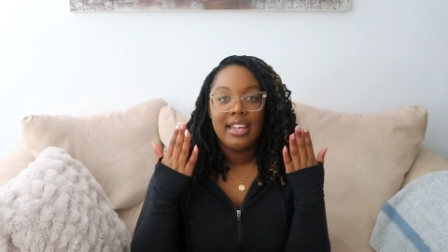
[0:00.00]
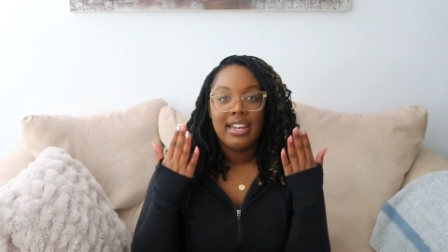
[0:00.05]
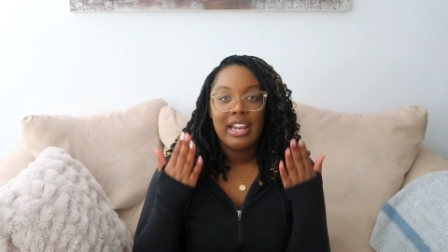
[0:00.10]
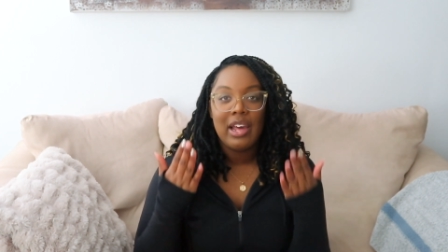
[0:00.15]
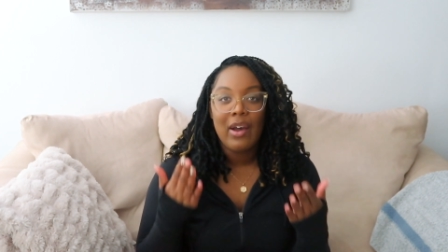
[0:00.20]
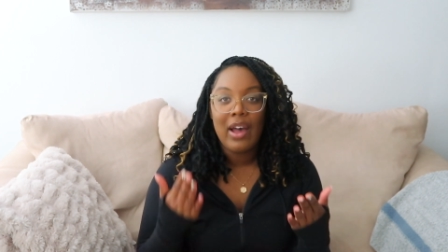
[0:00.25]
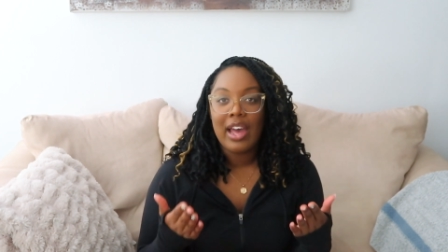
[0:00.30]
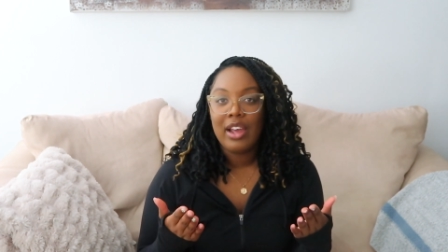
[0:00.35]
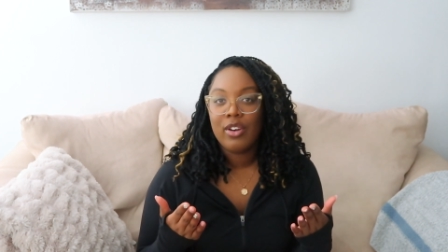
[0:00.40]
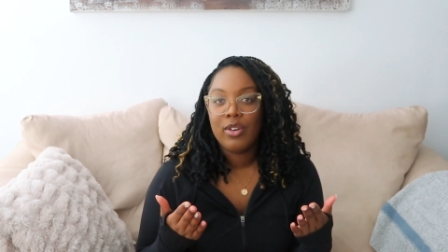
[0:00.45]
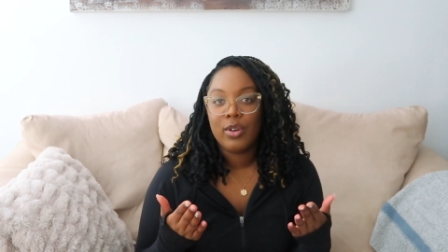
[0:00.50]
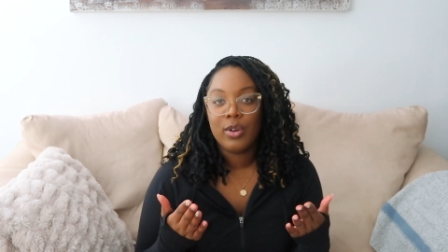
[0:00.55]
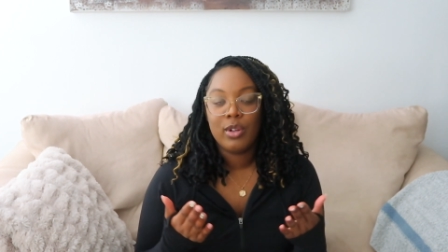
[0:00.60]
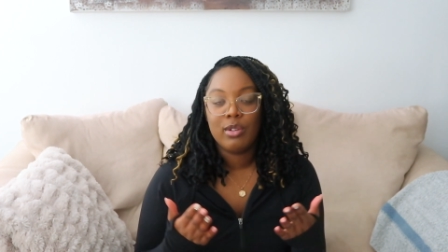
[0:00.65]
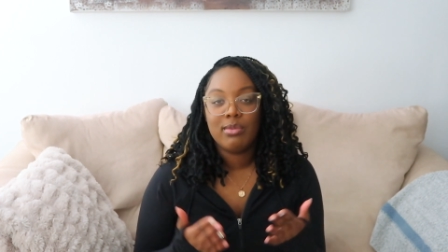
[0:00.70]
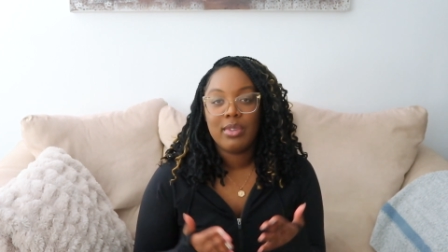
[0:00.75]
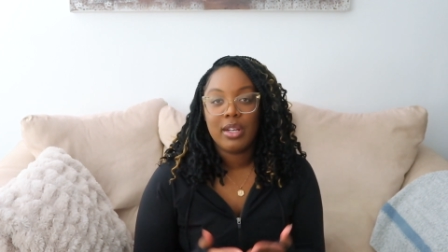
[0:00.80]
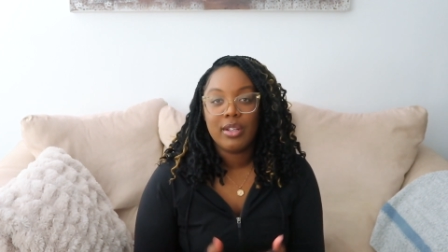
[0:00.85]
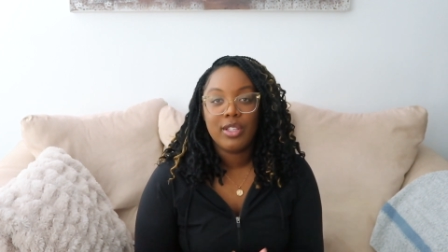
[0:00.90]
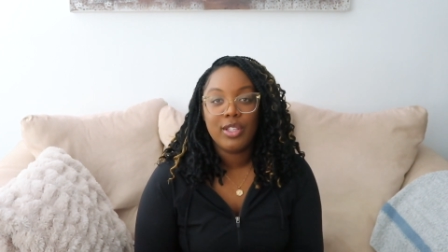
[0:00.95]
Now, I don't
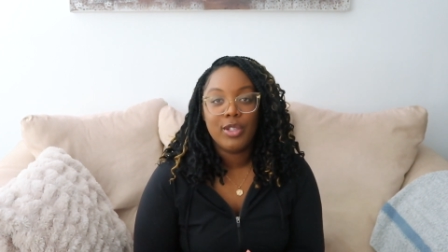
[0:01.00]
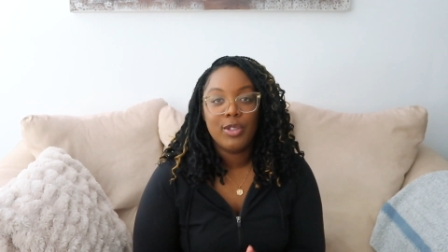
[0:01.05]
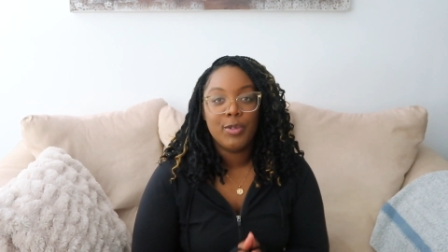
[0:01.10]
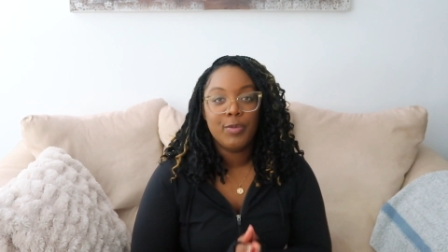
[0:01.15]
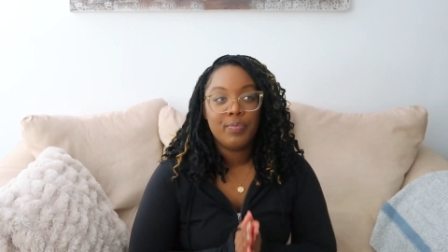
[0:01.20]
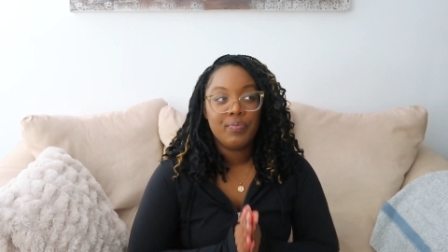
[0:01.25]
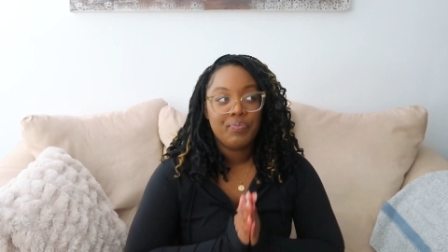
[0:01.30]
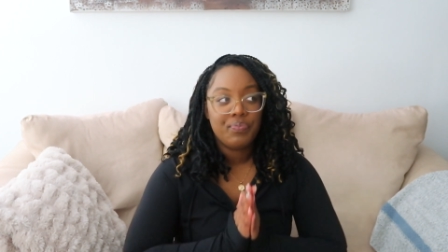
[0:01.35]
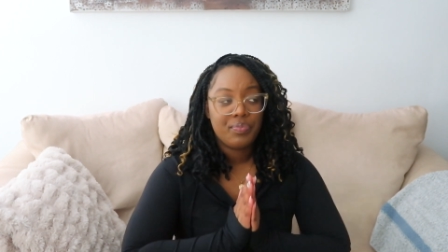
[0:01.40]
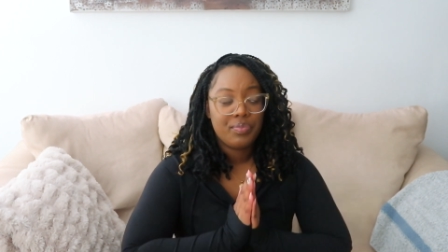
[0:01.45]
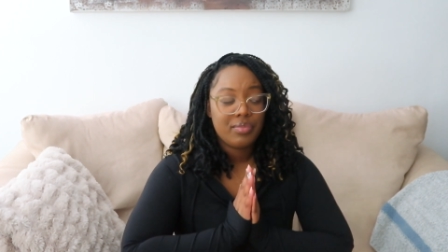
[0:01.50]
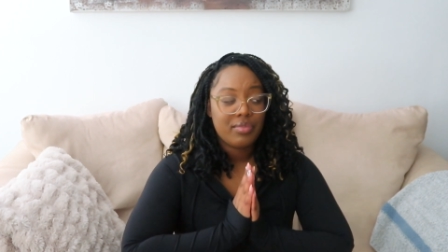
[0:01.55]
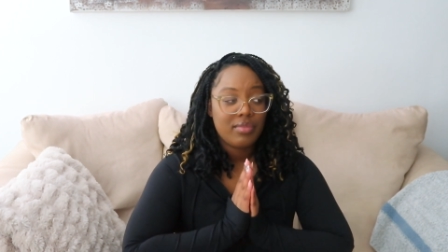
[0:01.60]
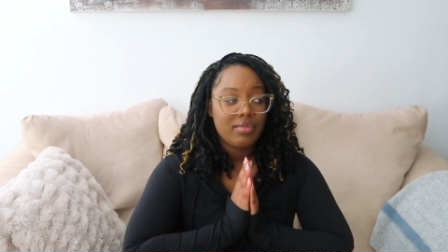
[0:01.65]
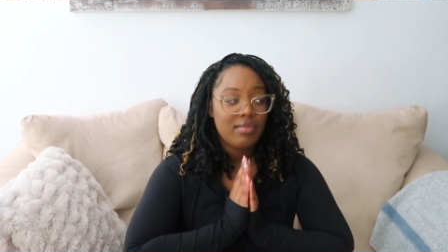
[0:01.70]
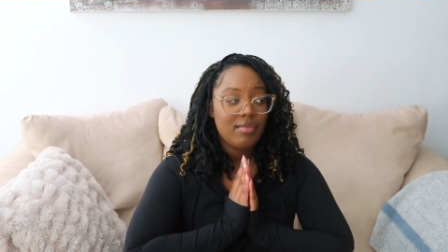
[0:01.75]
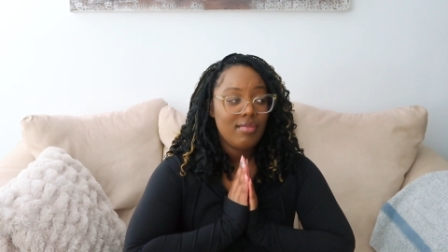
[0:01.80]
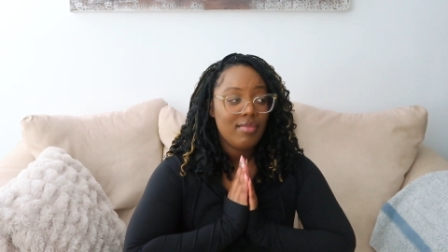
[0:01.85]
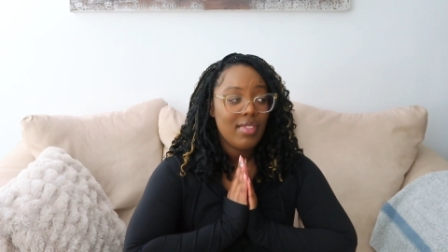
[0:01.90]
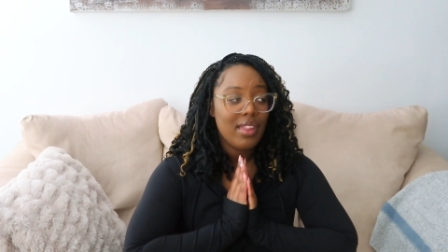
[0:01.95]
know about you,
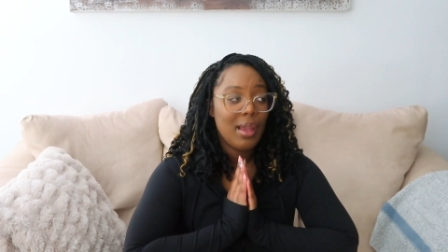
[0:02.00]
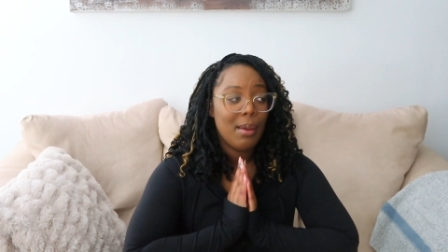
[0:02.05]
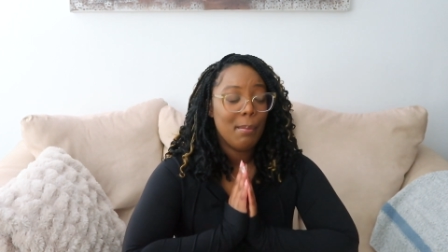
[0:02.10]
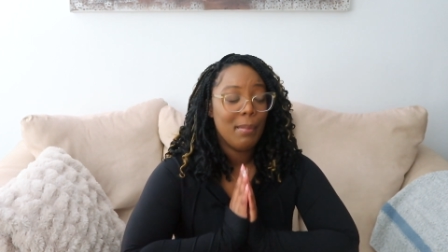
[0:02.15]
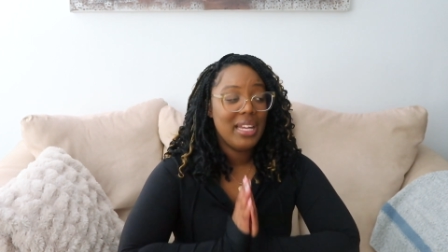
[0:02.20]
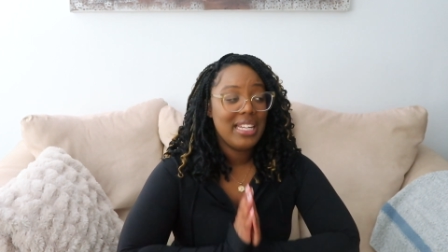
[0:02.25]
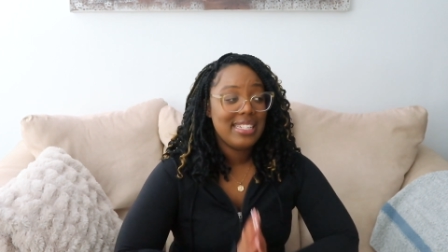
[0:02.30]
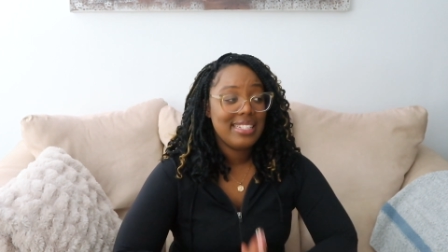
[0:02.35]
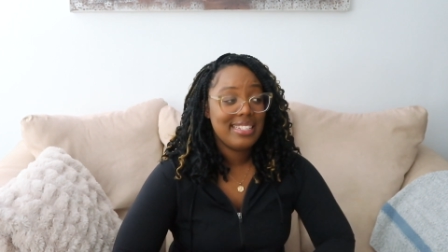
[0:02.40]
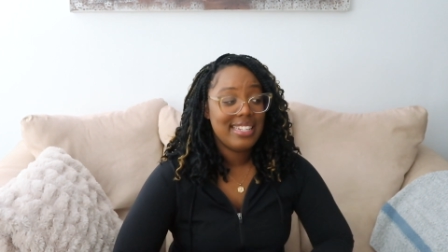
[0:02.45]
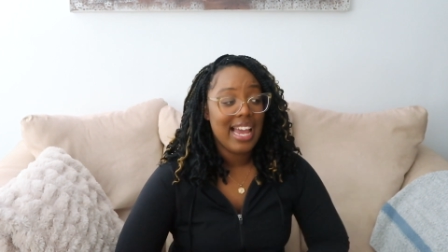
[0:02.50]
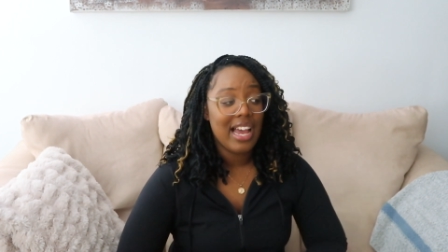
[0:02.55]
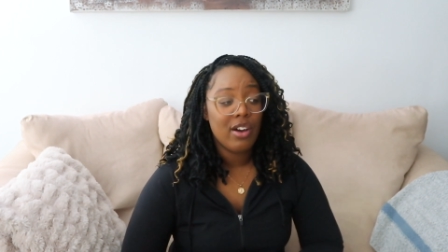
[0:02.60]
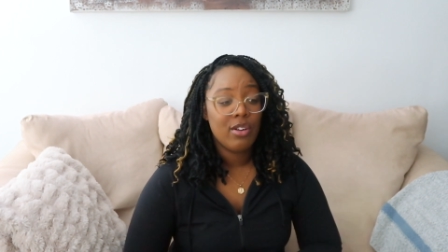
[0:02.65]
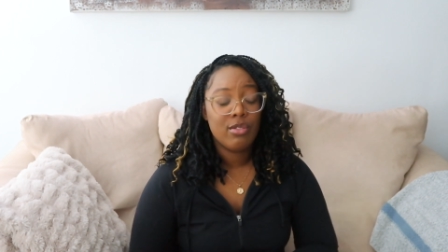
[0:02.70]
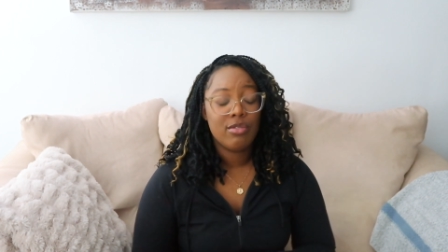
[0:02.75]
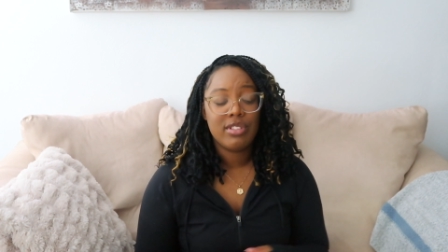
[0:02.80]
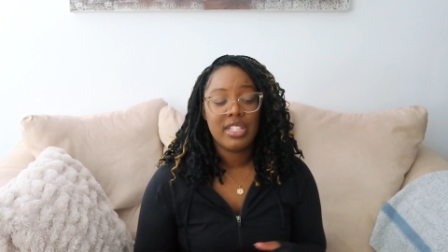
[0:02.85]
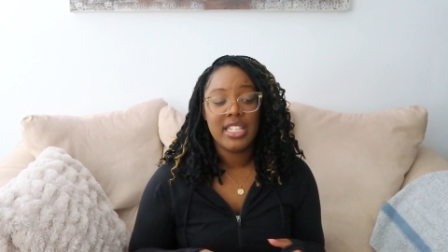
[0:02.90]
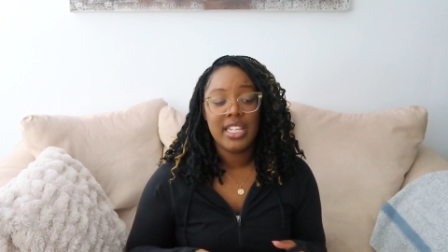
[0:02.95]
but
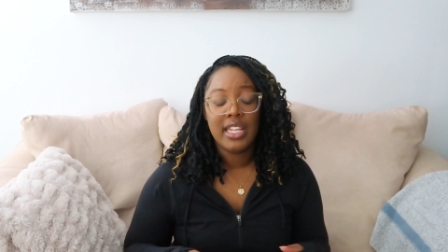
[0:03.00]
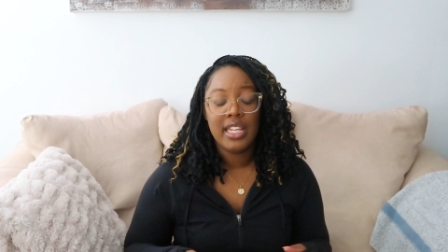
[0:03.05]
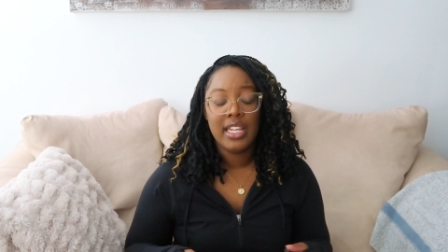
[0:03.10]
doubt,